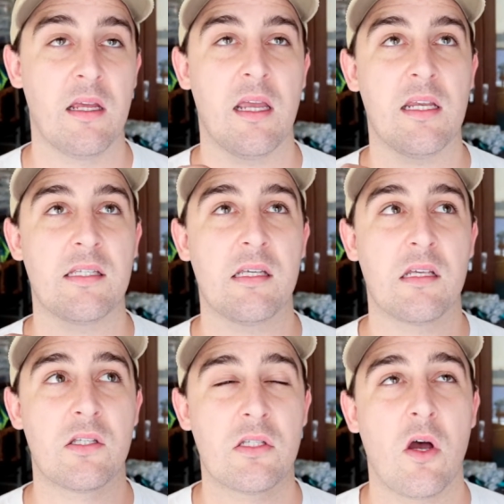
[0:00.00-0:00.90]
It is
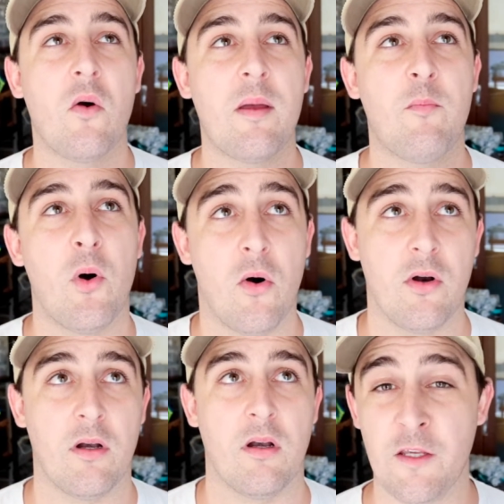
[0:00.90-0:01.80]
so
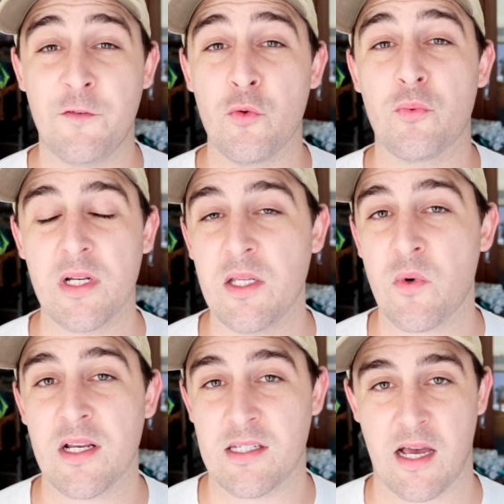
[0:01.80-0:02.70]
important, if you really
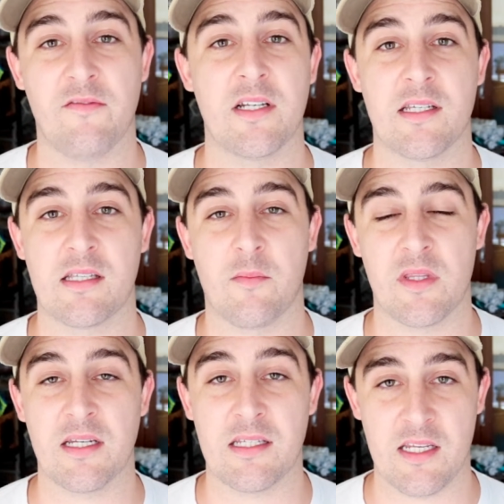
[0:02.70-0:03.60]
want to dive into
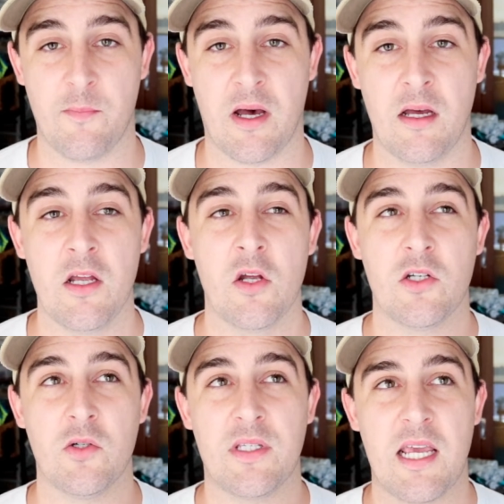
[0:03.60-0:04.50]
something deeper,
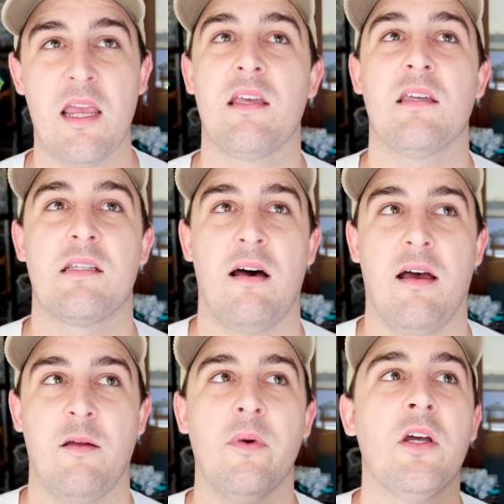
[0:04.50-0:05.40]
to take the
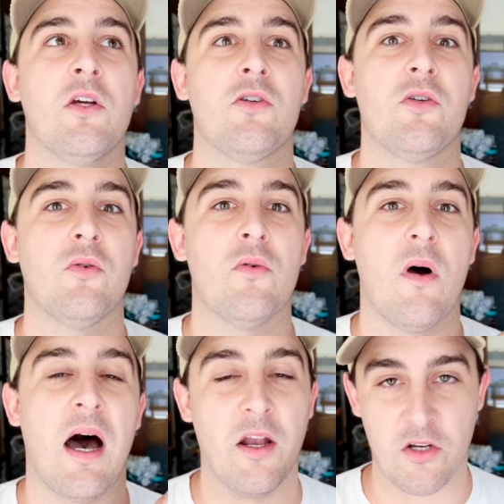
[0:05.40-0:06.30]
time
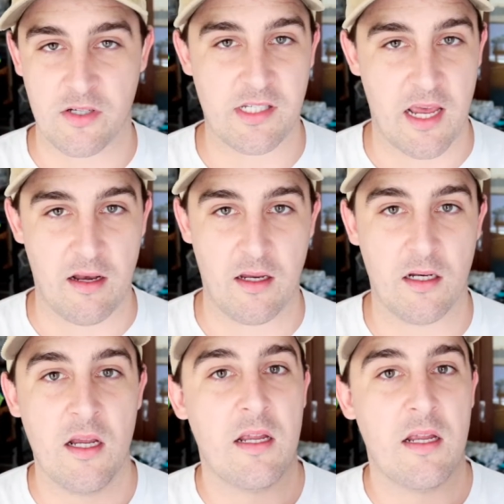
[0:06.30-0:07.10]
to understand it.